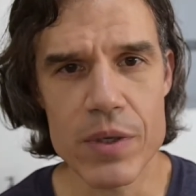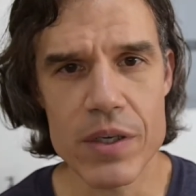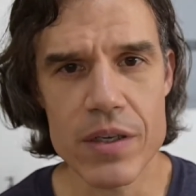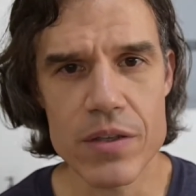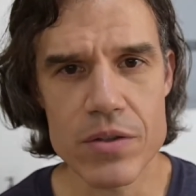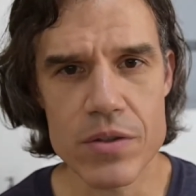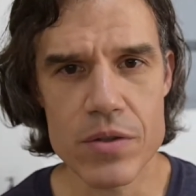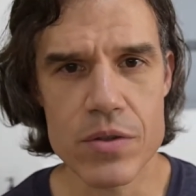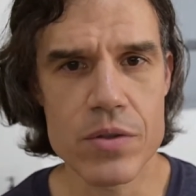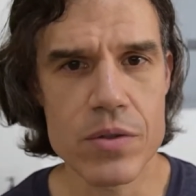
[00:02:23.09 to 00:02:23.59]

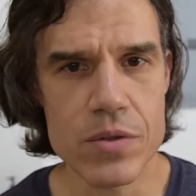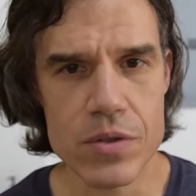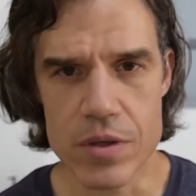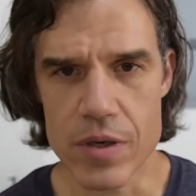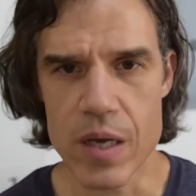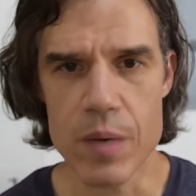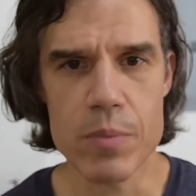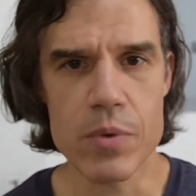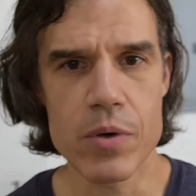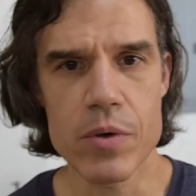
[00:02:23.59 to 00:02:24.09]
because your shoes are
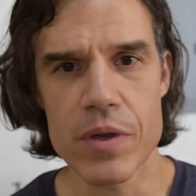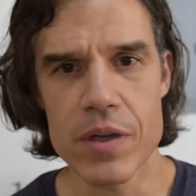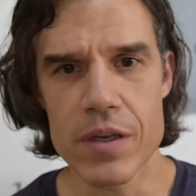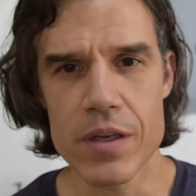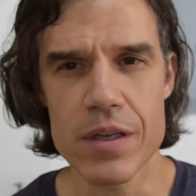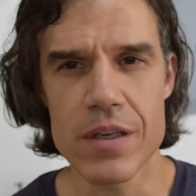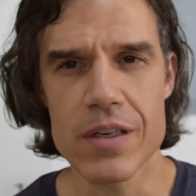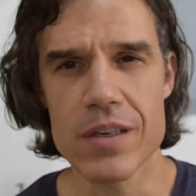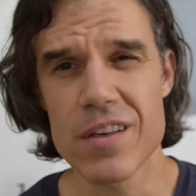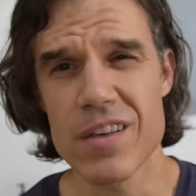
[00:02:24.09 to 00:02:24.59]
not broken
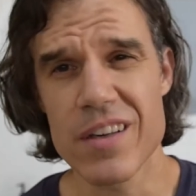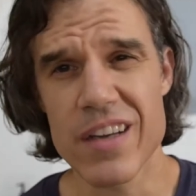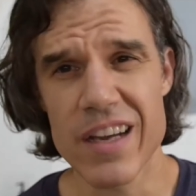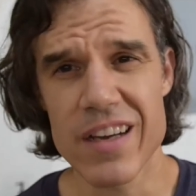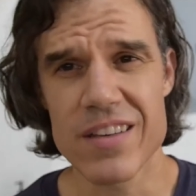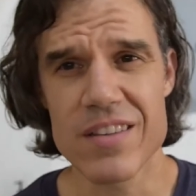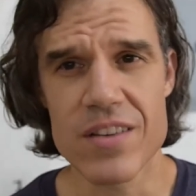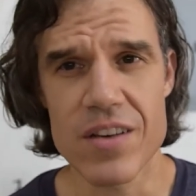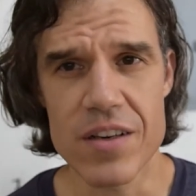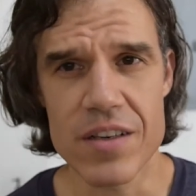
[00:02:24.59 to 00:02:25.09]
in and your
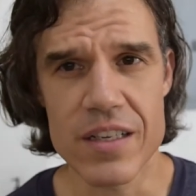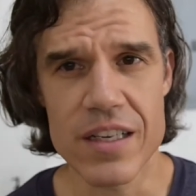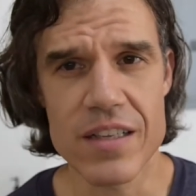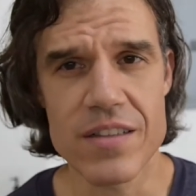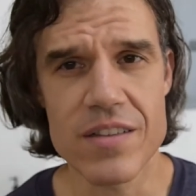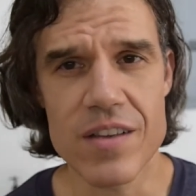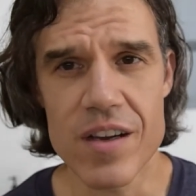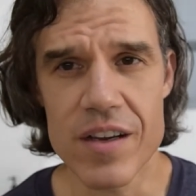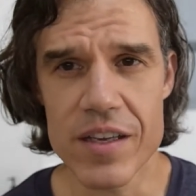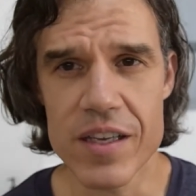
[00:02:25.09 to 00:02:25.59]
deck's starting to get
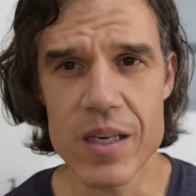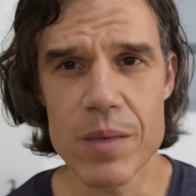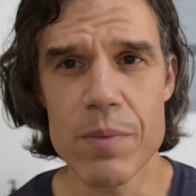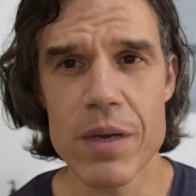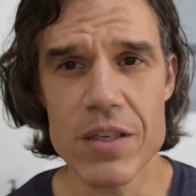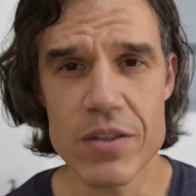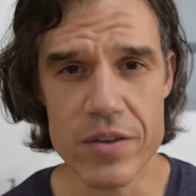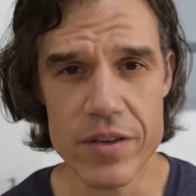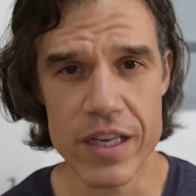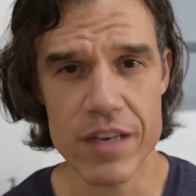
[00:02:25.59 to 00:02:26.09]
soggy and it
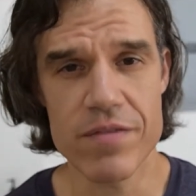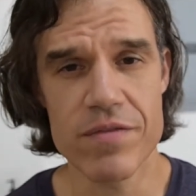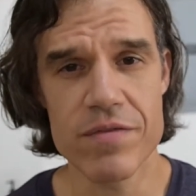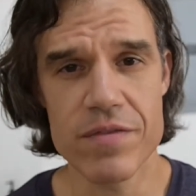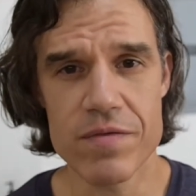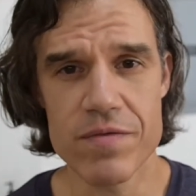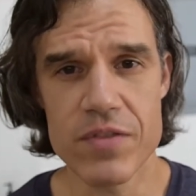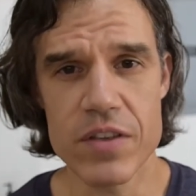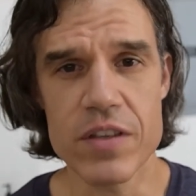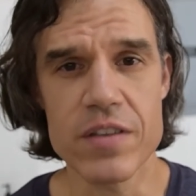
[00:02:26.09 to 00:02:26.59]
makes your deck
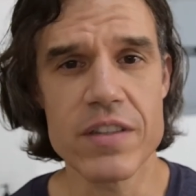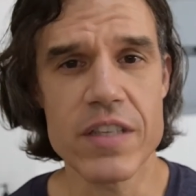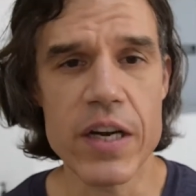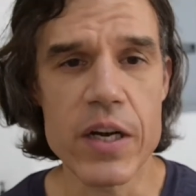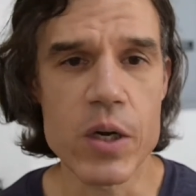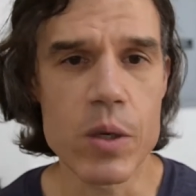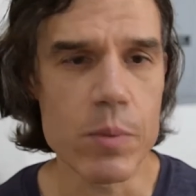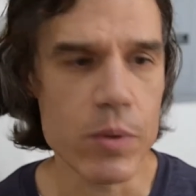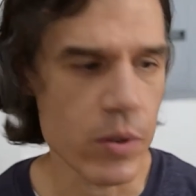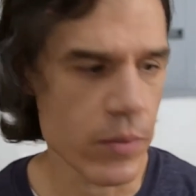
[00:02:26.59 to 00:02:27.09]
feel
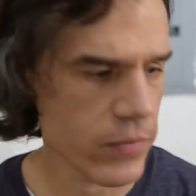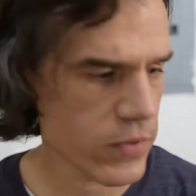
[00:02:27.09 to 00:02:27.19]
terrible.